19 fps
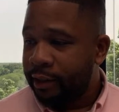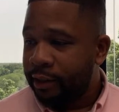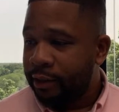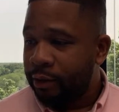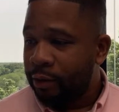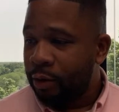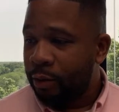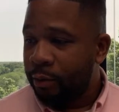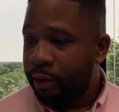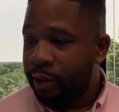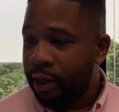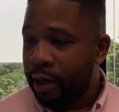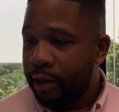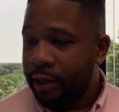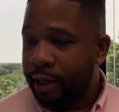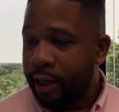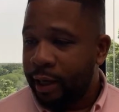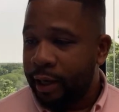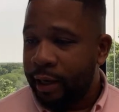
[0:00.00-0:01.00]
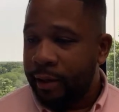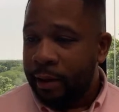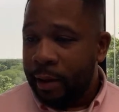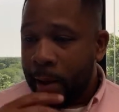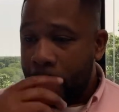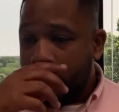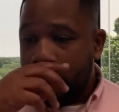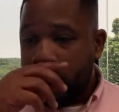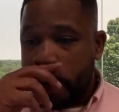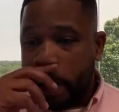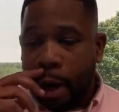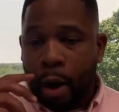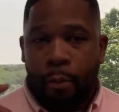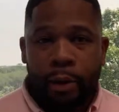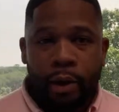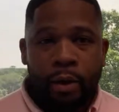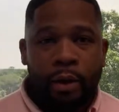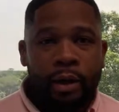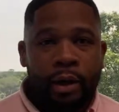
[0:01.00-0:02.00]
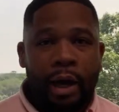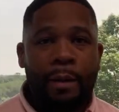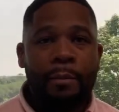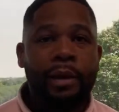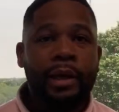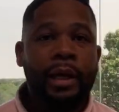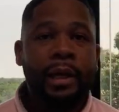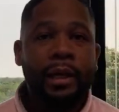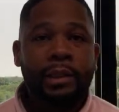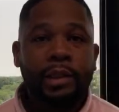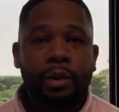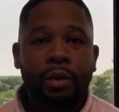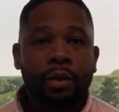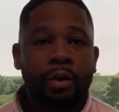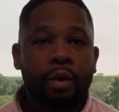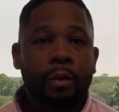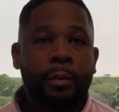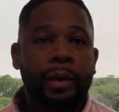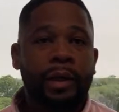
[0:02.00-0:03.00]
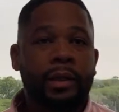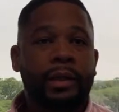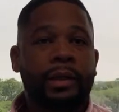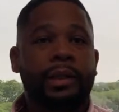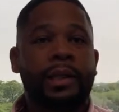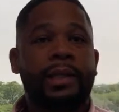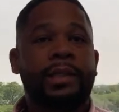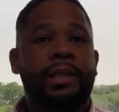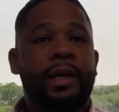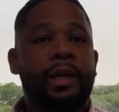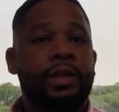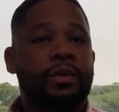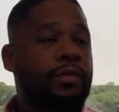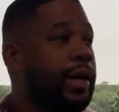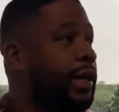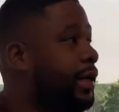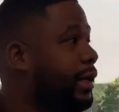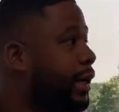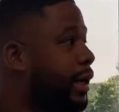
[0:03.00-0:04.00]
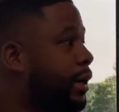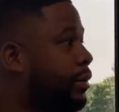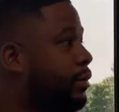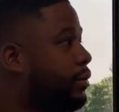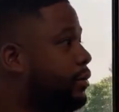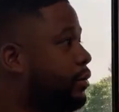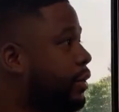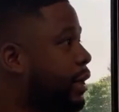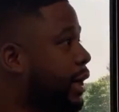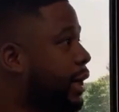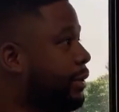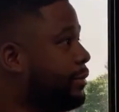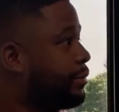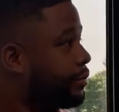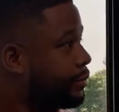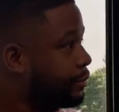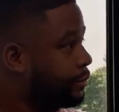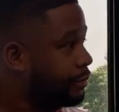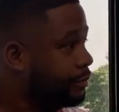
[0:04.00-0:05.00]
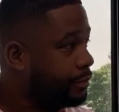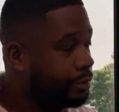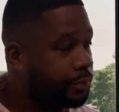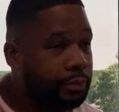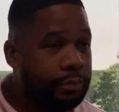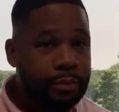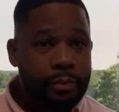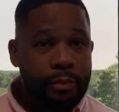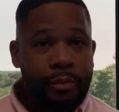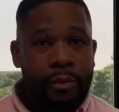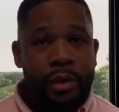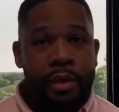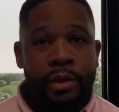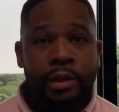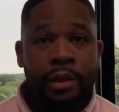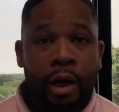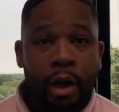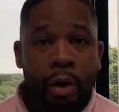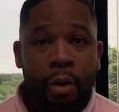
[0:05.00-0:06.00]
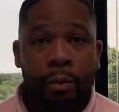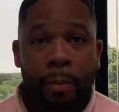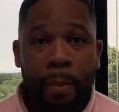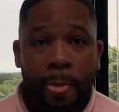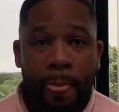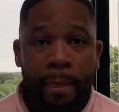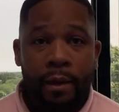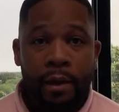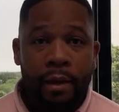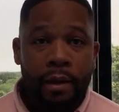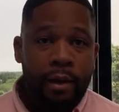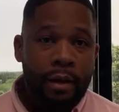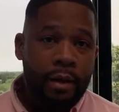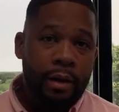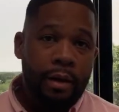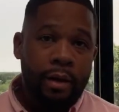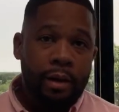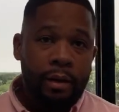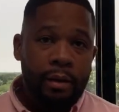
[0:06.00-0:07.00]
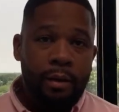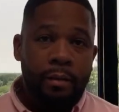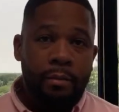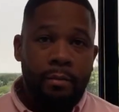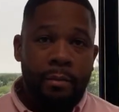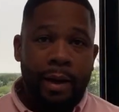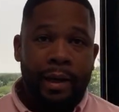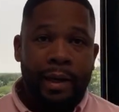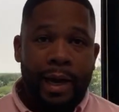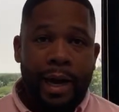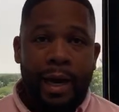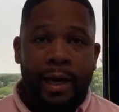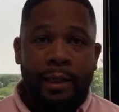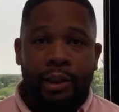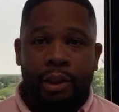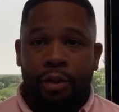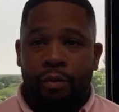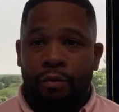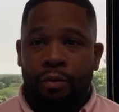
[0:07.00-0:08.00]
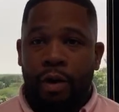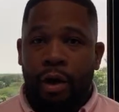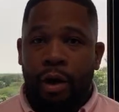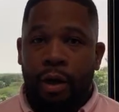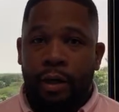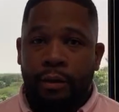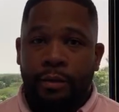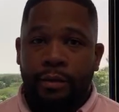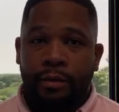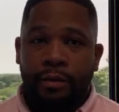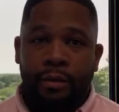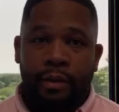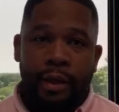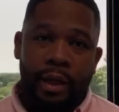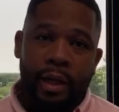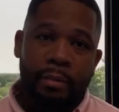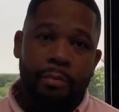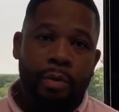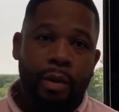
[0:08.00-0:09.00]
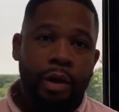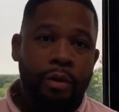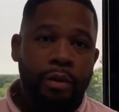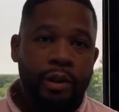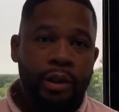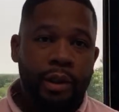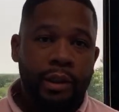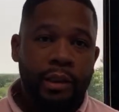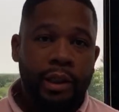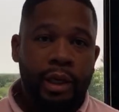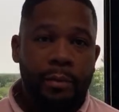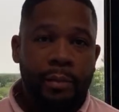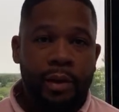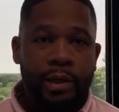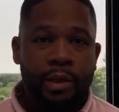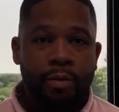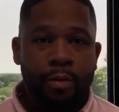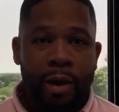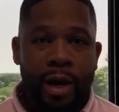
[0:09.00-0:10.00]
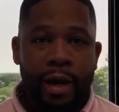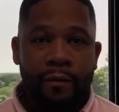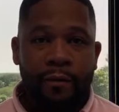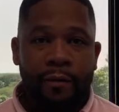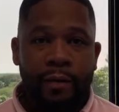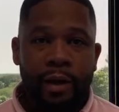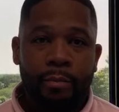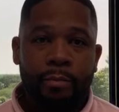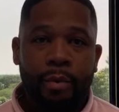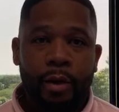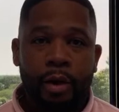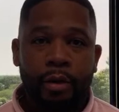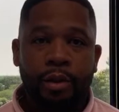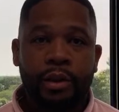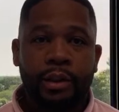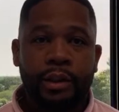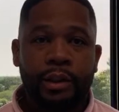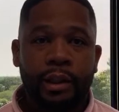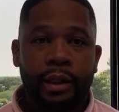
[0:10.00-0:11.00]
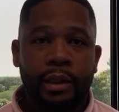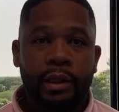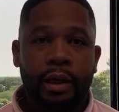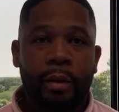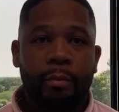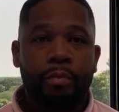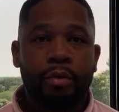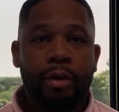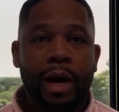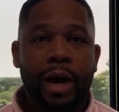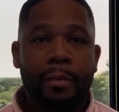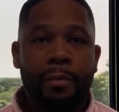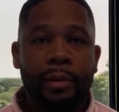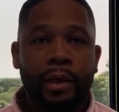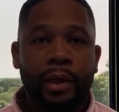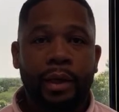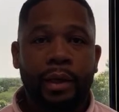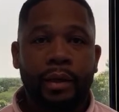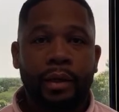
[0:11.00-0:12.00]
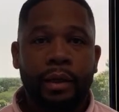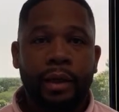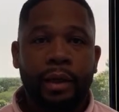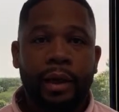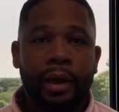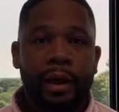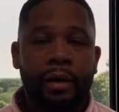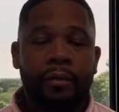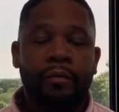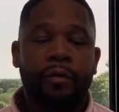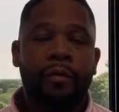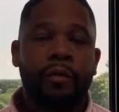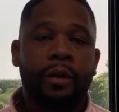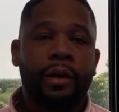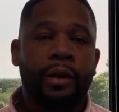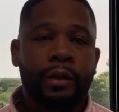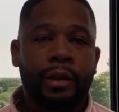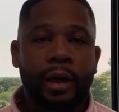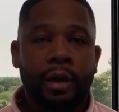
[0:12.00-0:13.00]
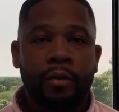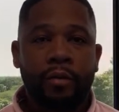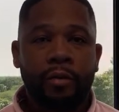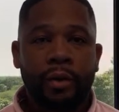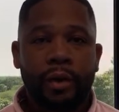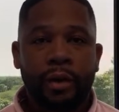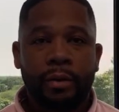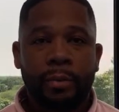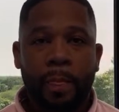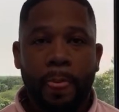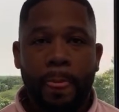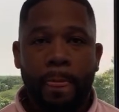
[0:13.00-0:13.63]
Just do it when y'all can. But now we're gonna. I'm gonna get into a little bit of the details right now, right? So, my guy Sharon, he purchased him and his wife. They're purchasing a property in Philadelphia,